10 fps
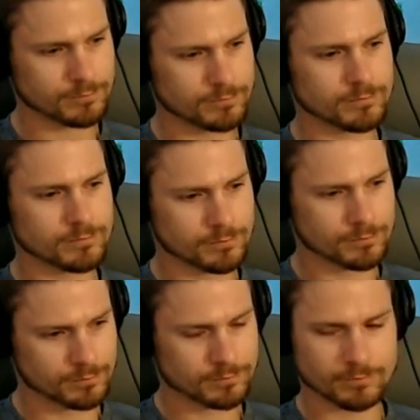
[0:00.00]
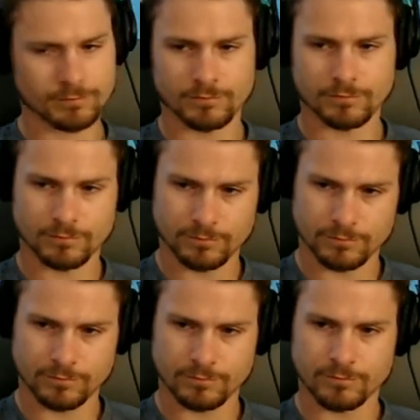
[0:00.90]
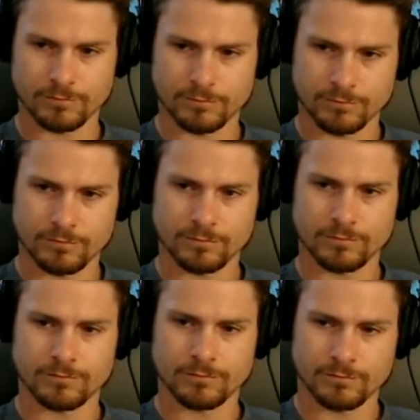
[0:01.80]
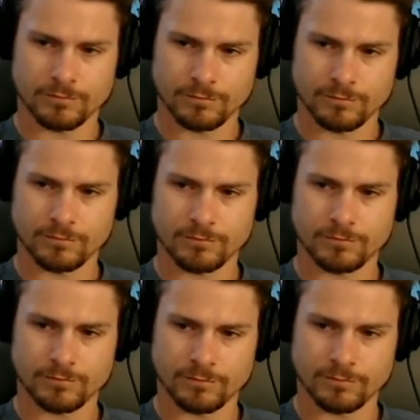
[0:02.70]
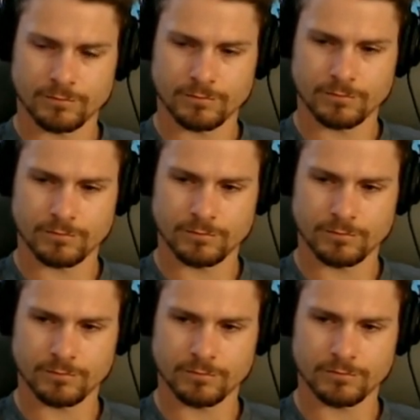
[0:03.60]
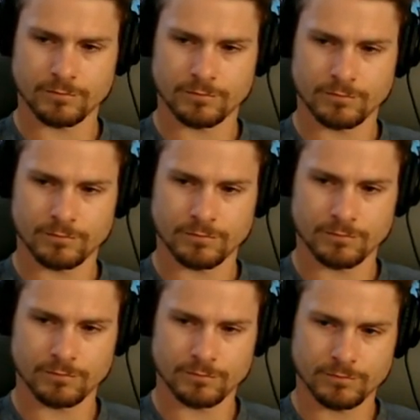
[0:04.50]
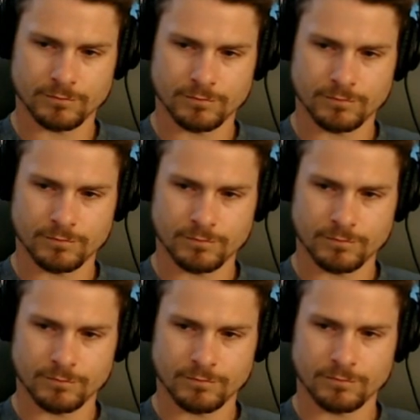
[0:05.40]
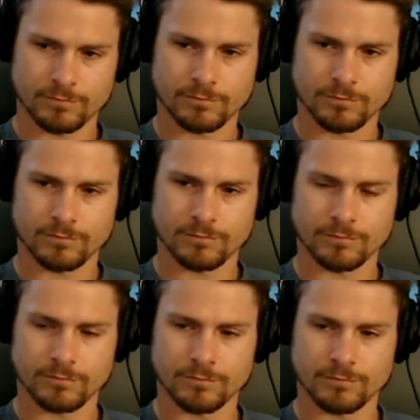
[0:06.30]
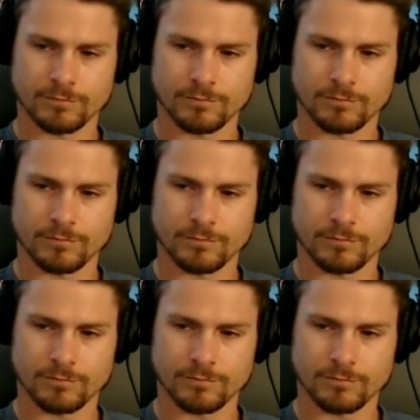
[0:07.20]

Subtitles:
The person shown says nothing.